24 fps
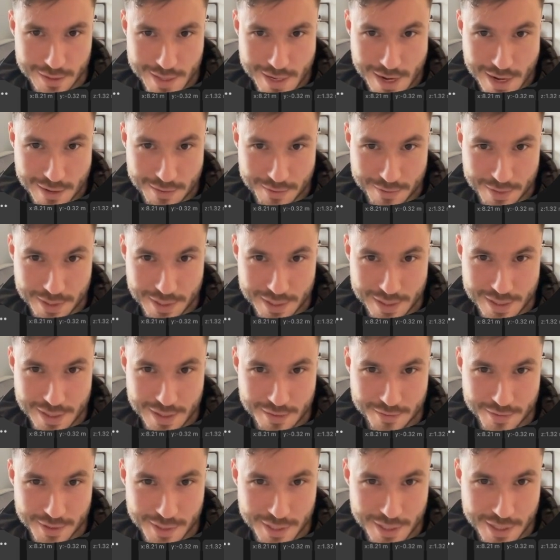yeah, let's
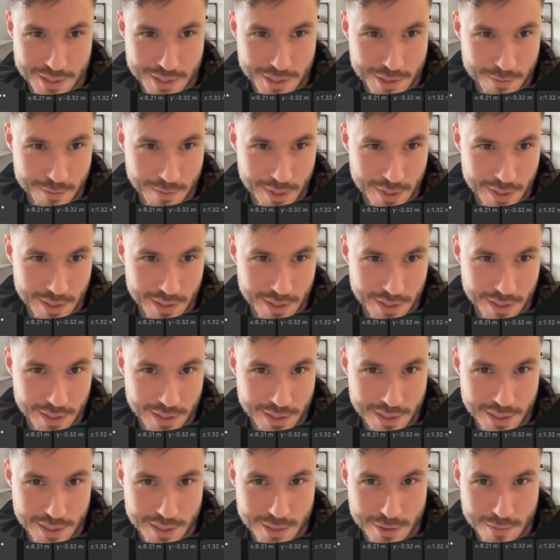give it here G1 and
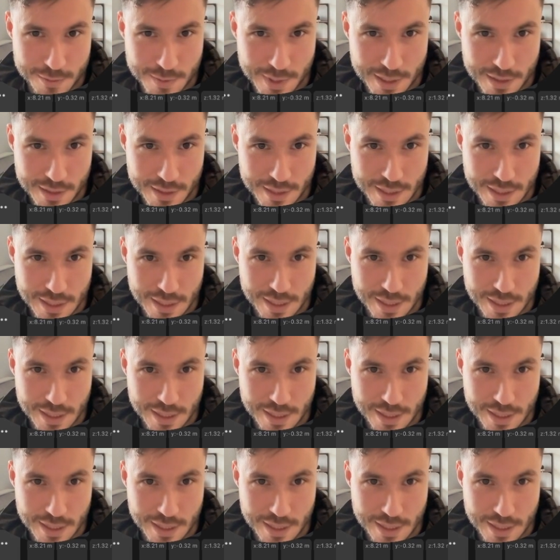here G1.